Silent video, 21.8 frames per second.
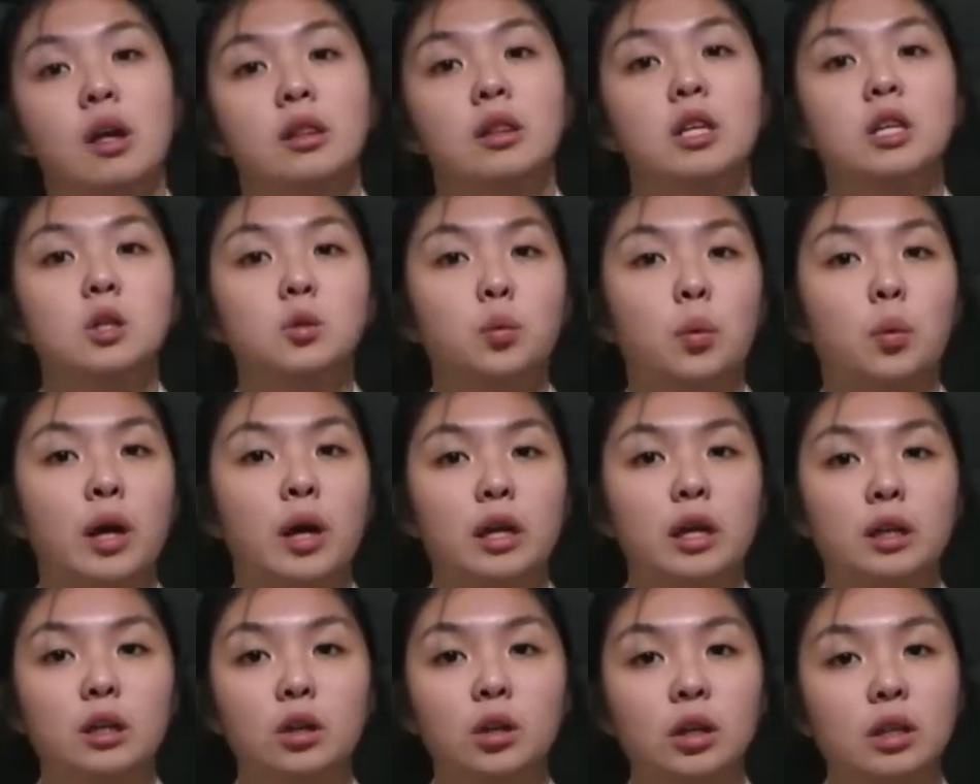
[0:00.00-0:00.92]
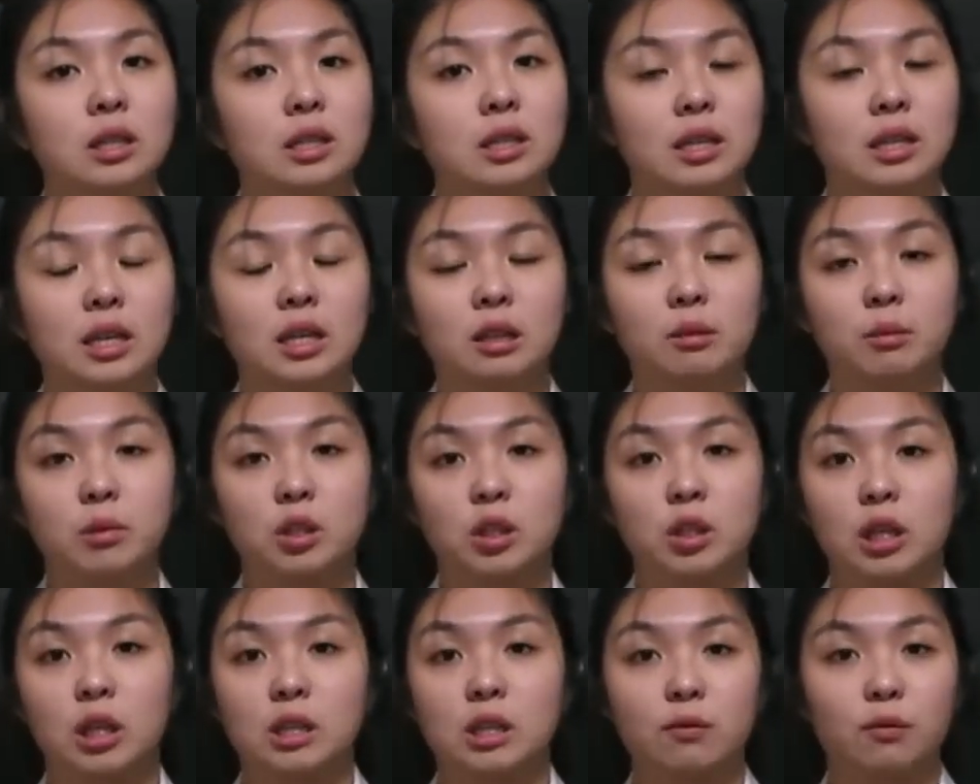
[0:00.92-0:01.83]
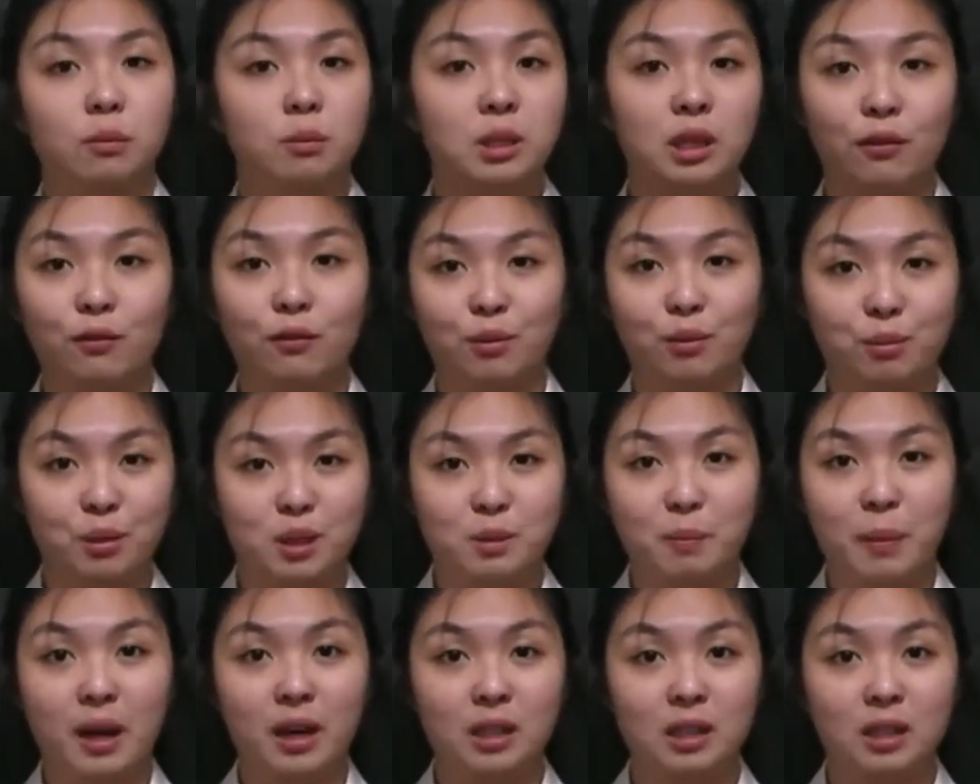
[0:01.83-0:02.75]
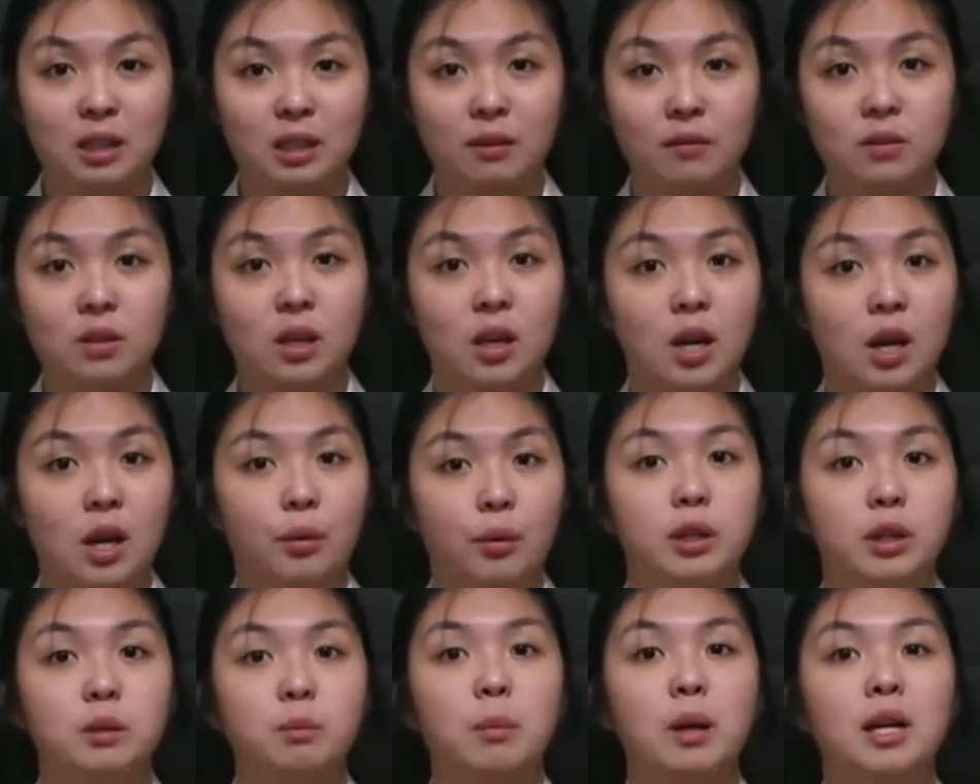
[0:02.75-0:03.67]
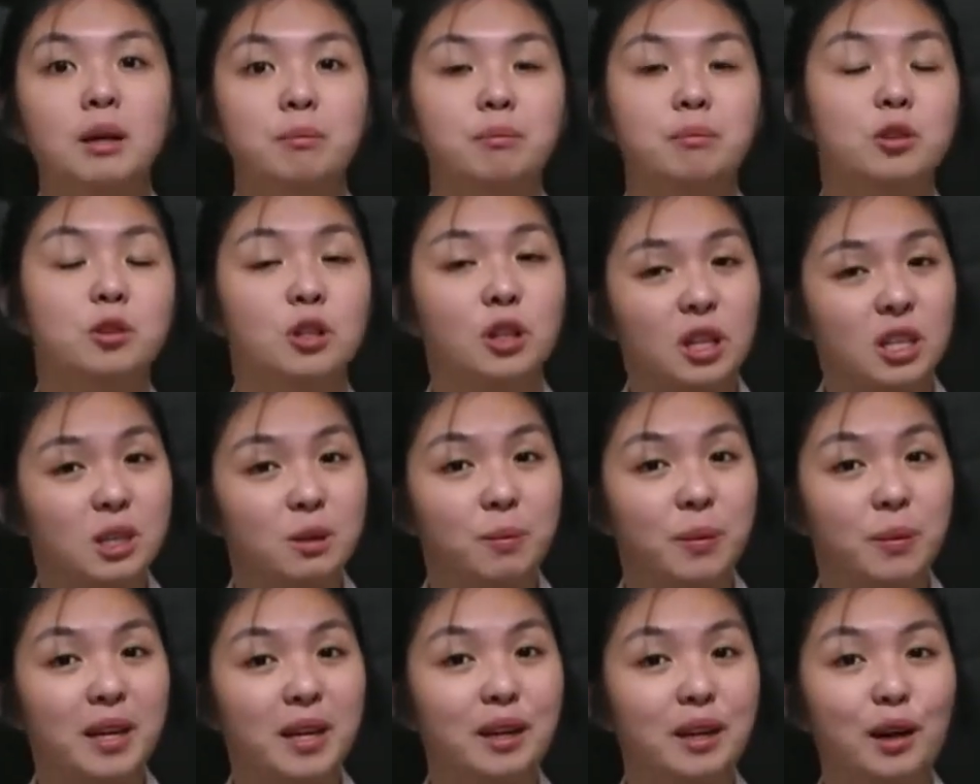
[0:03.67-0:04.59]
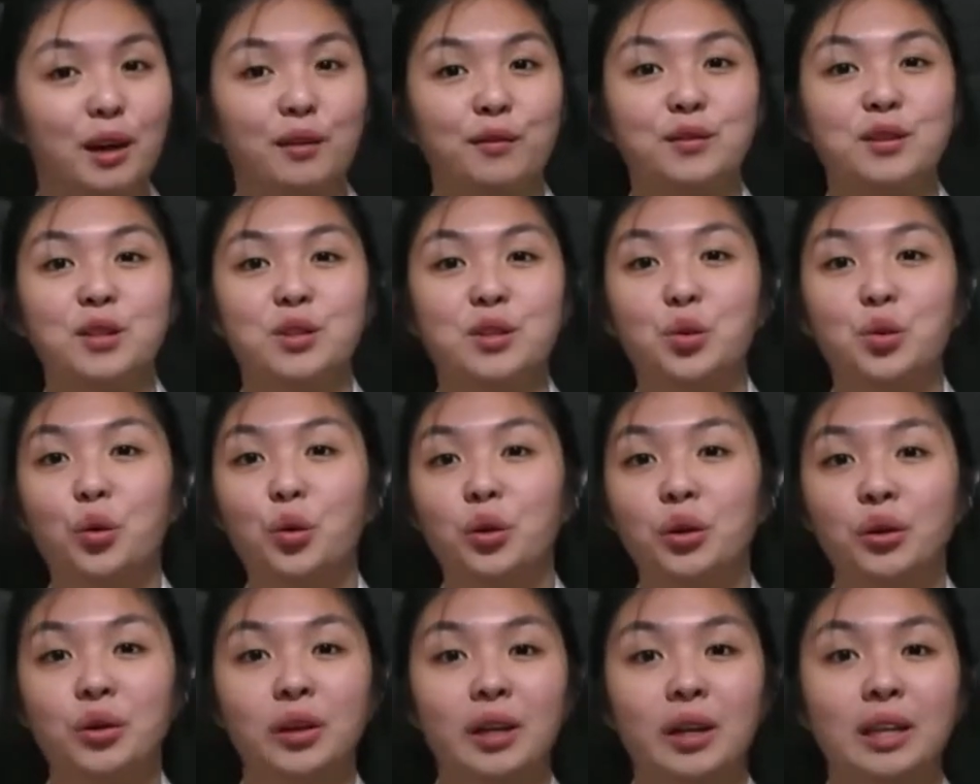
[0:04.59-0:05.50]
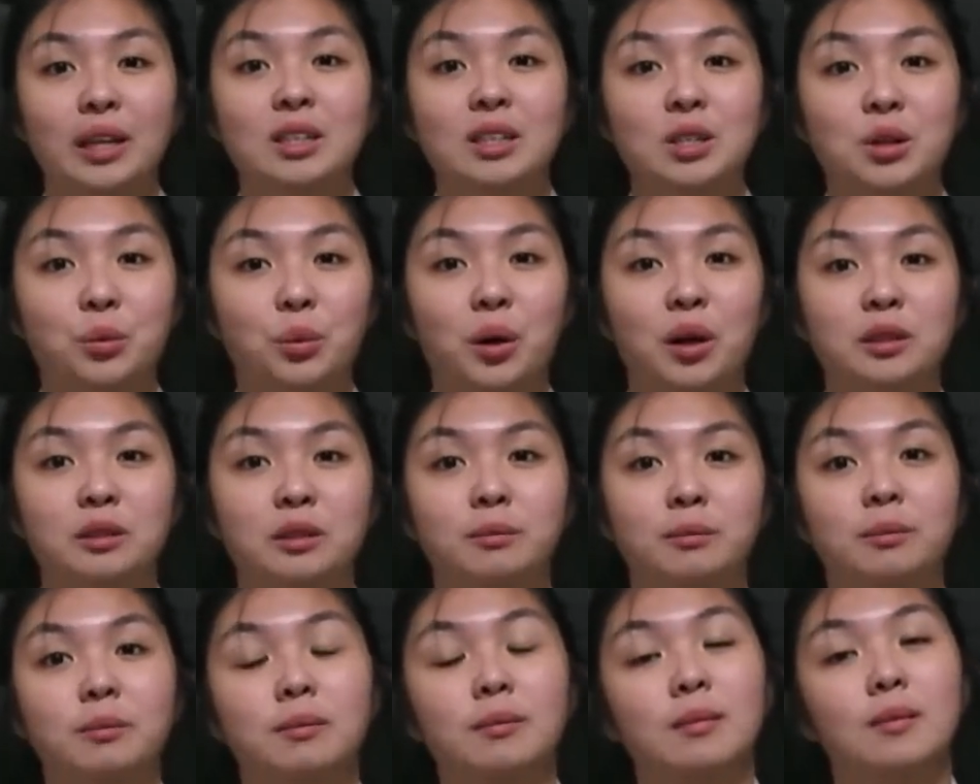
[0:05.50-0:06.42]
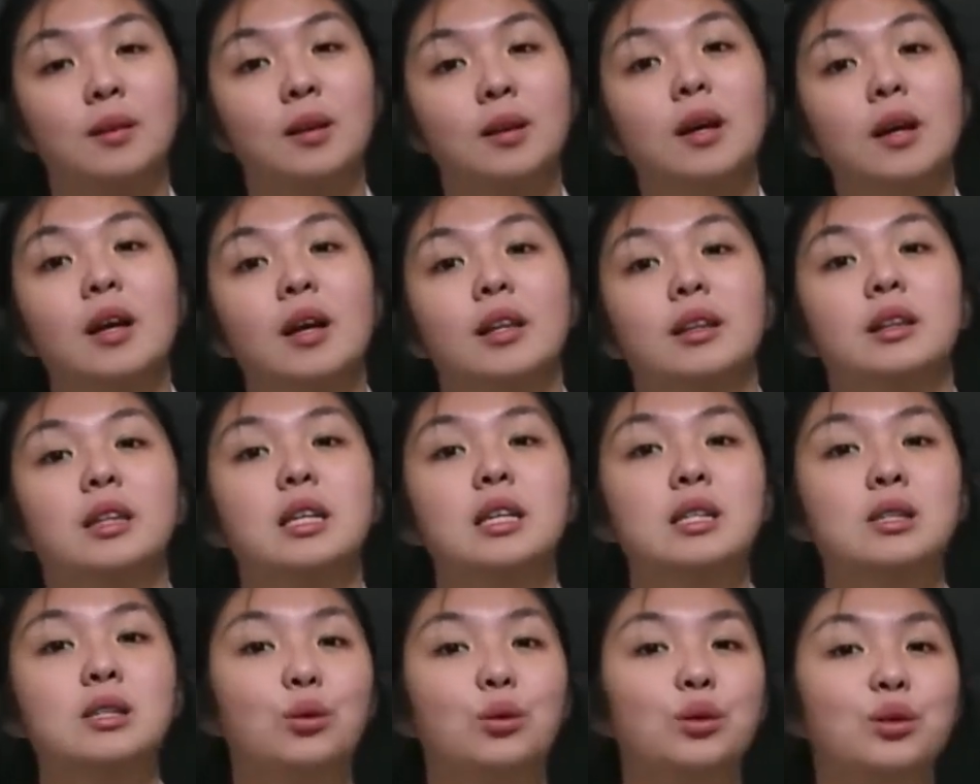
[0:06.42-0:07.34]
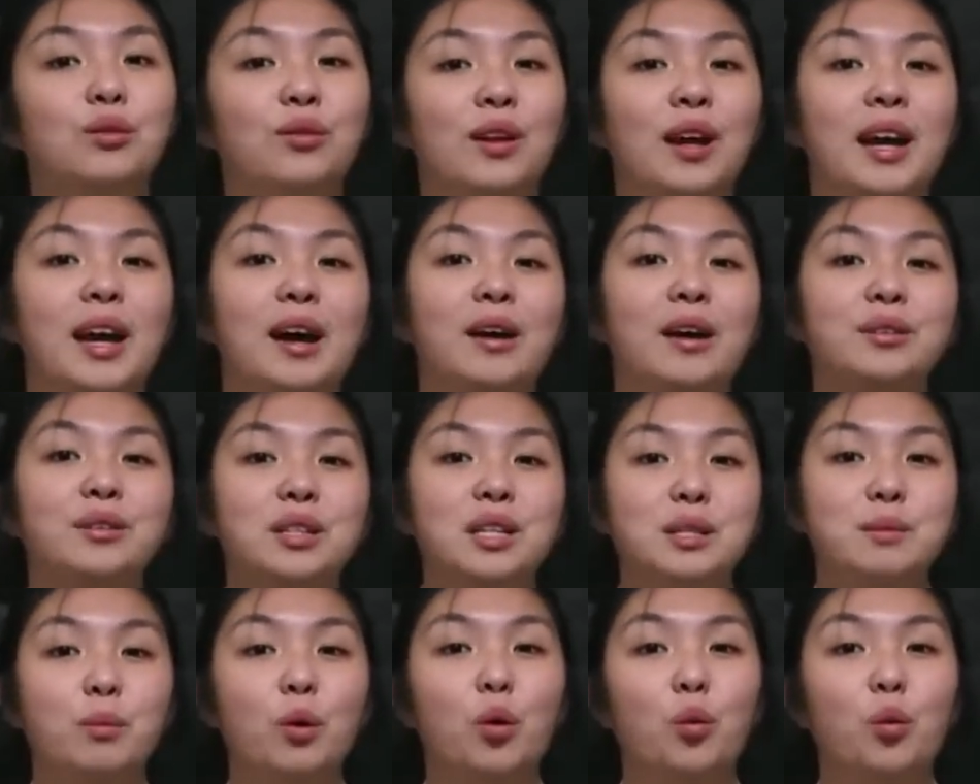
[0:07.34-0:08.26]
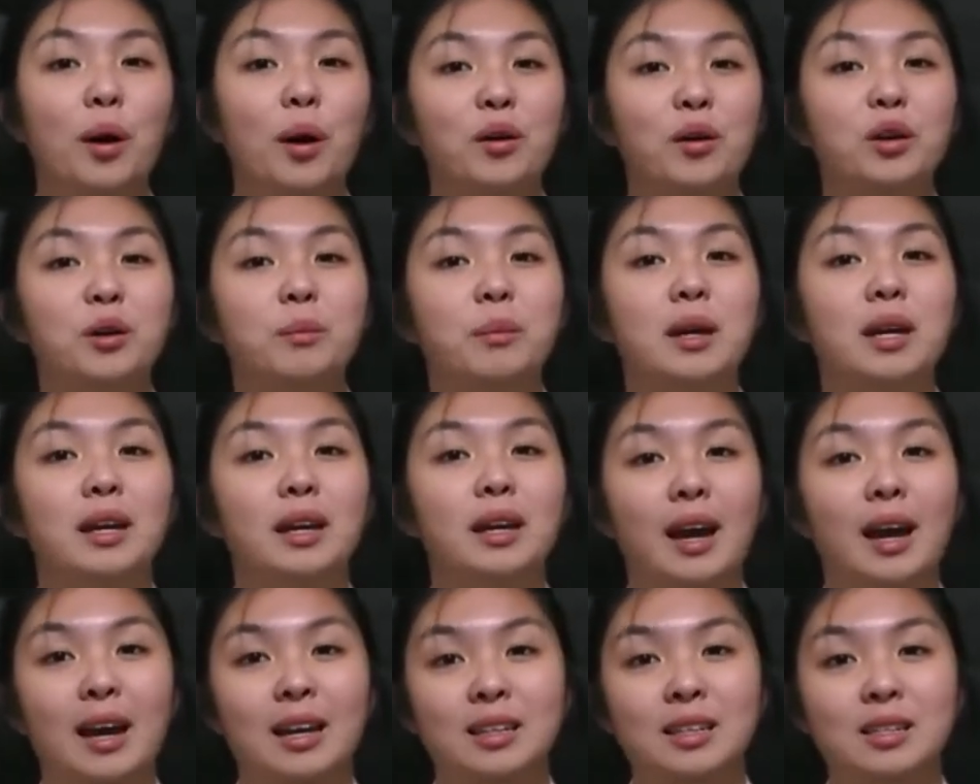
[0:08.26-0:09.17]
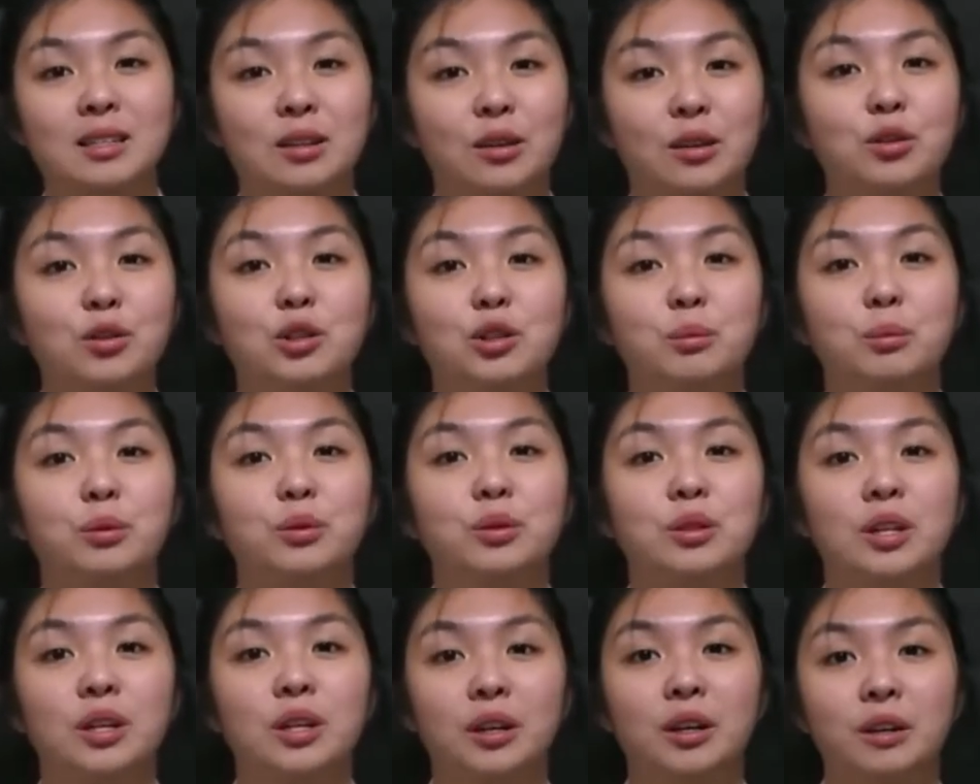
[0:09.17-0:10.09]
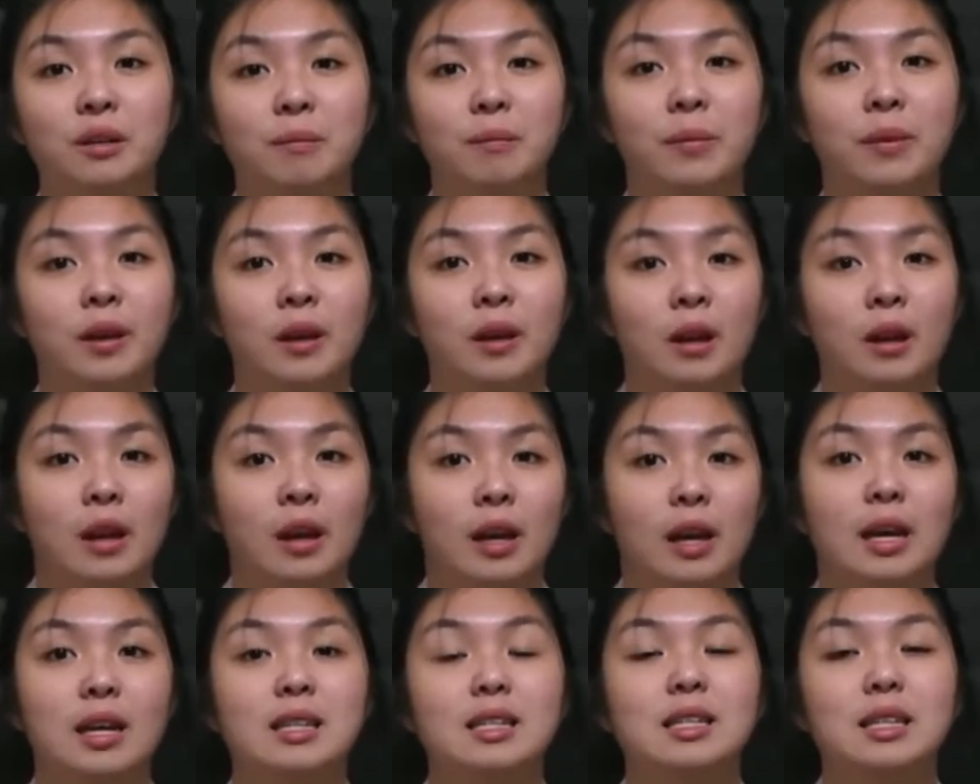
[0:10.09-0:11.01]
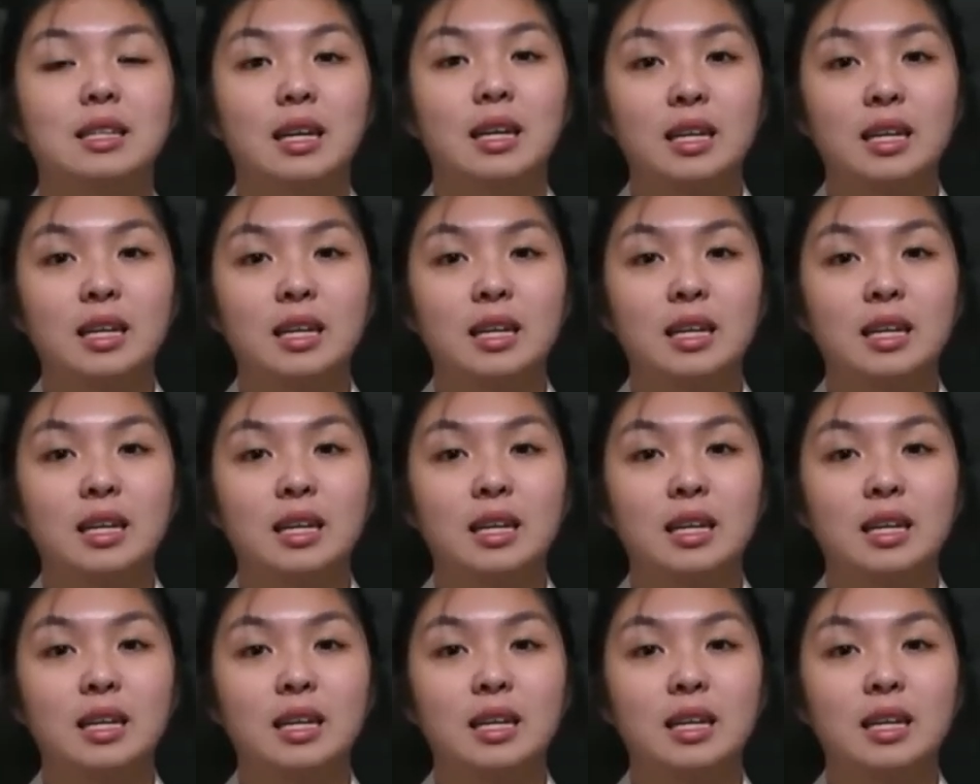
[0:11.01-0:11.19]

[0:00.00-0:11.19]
This way, you can see the machines from different perspectives, which might just be enough to draw you into one. This sort of layout is more welcoming and sociable too. It's